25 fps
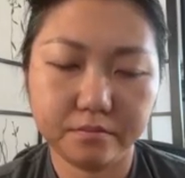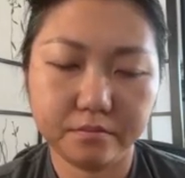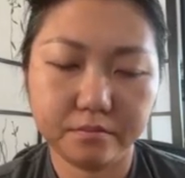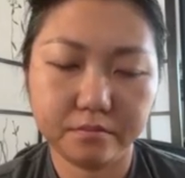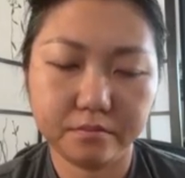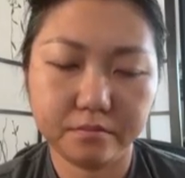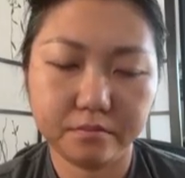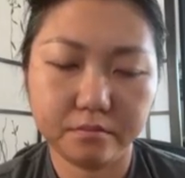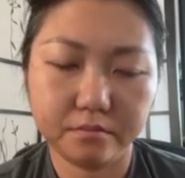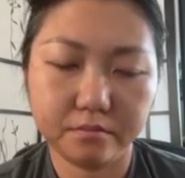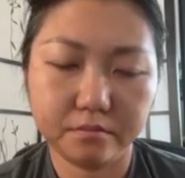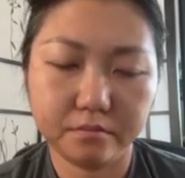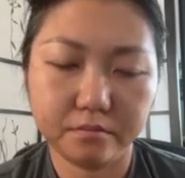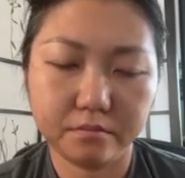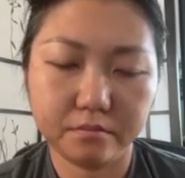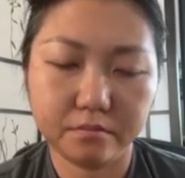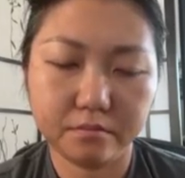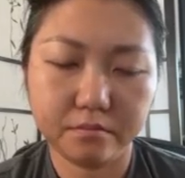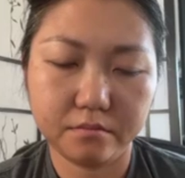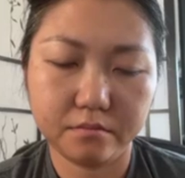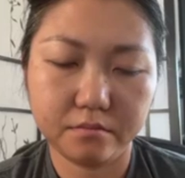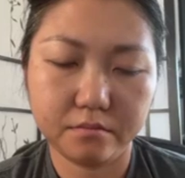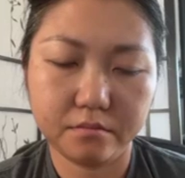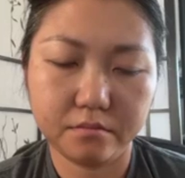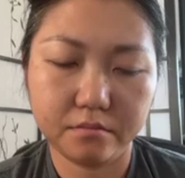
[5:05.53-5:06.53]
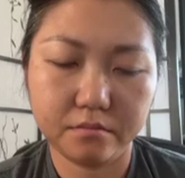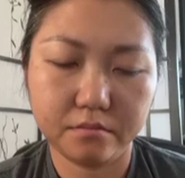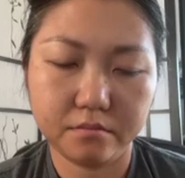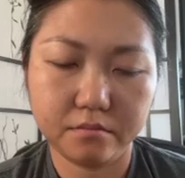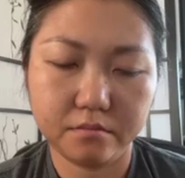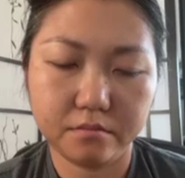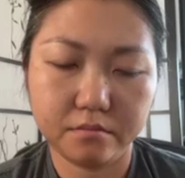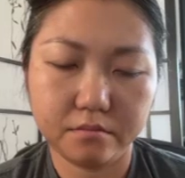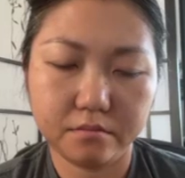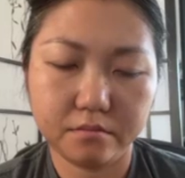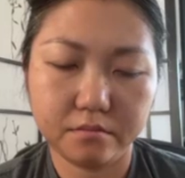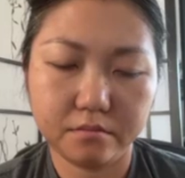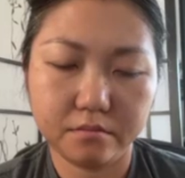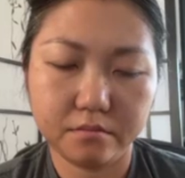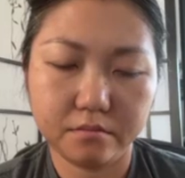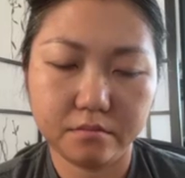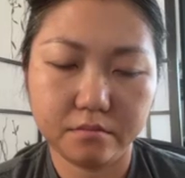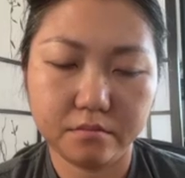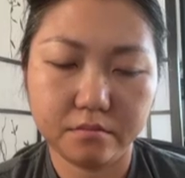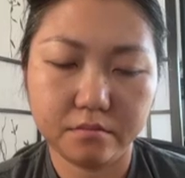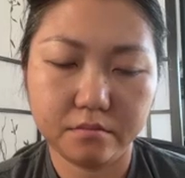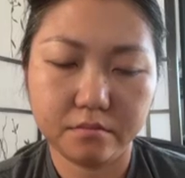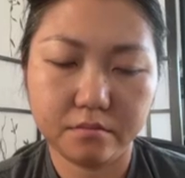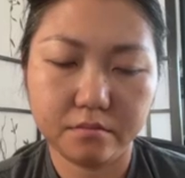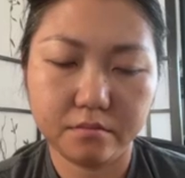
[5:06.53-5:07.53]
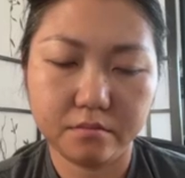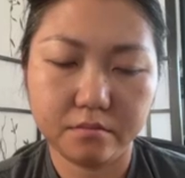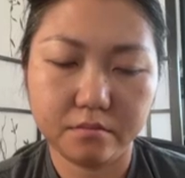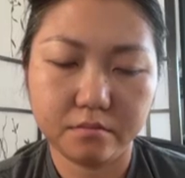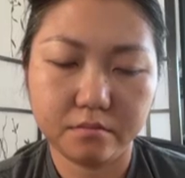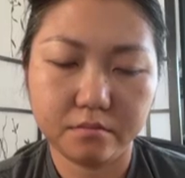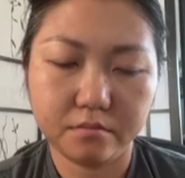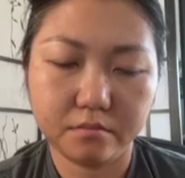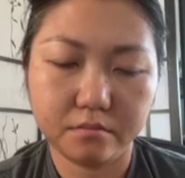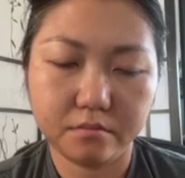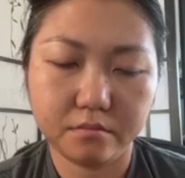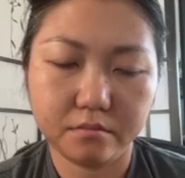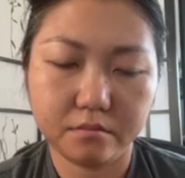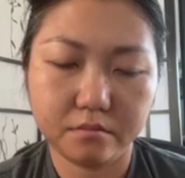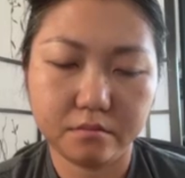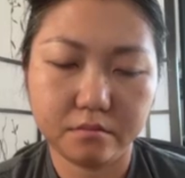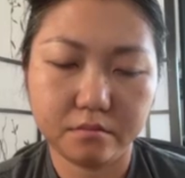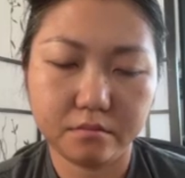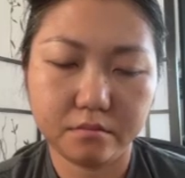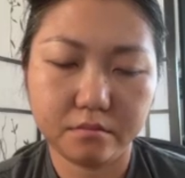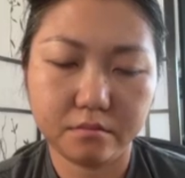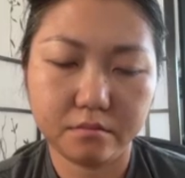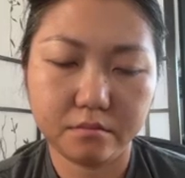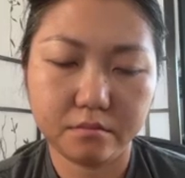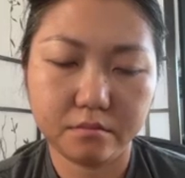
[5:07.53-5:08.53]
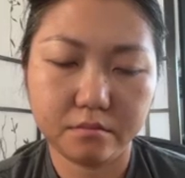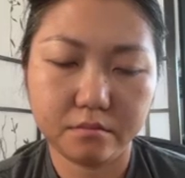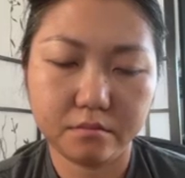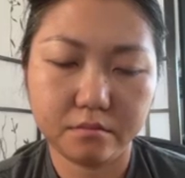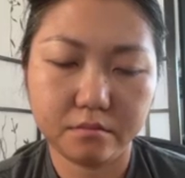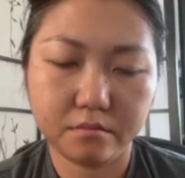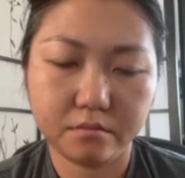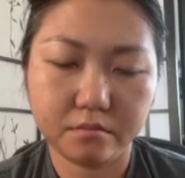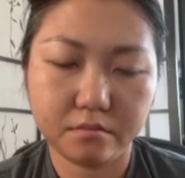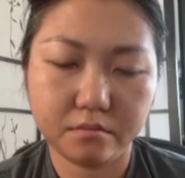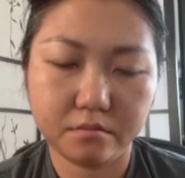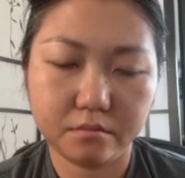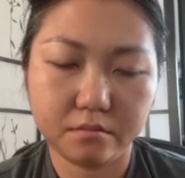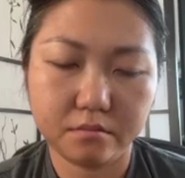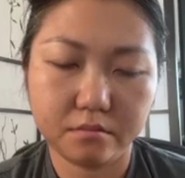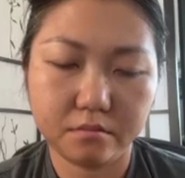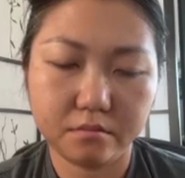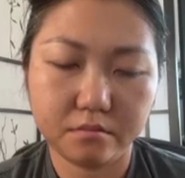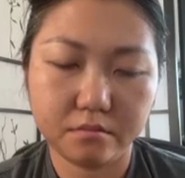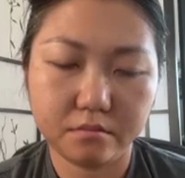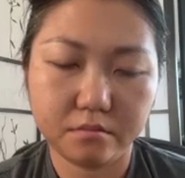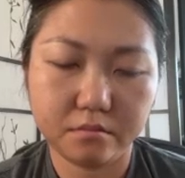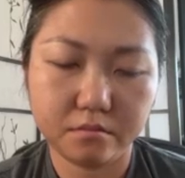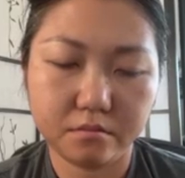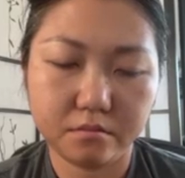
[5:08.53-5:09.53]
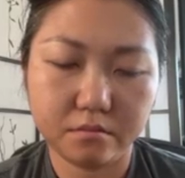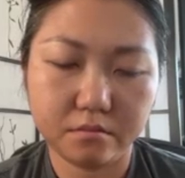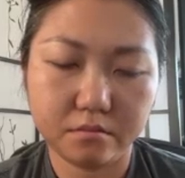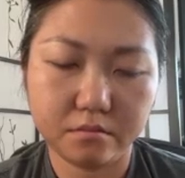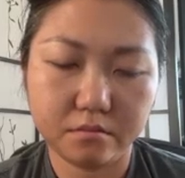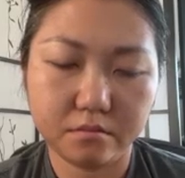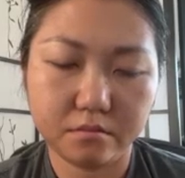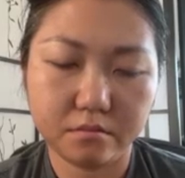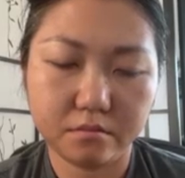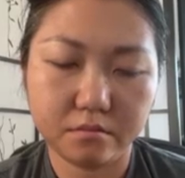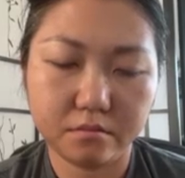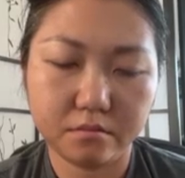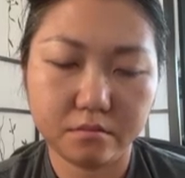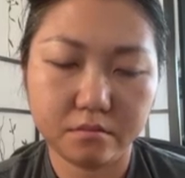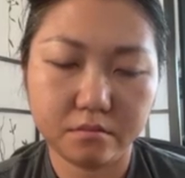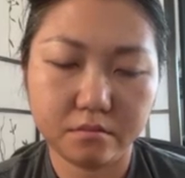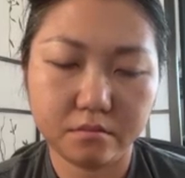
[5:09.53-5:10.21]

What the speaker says: (silent)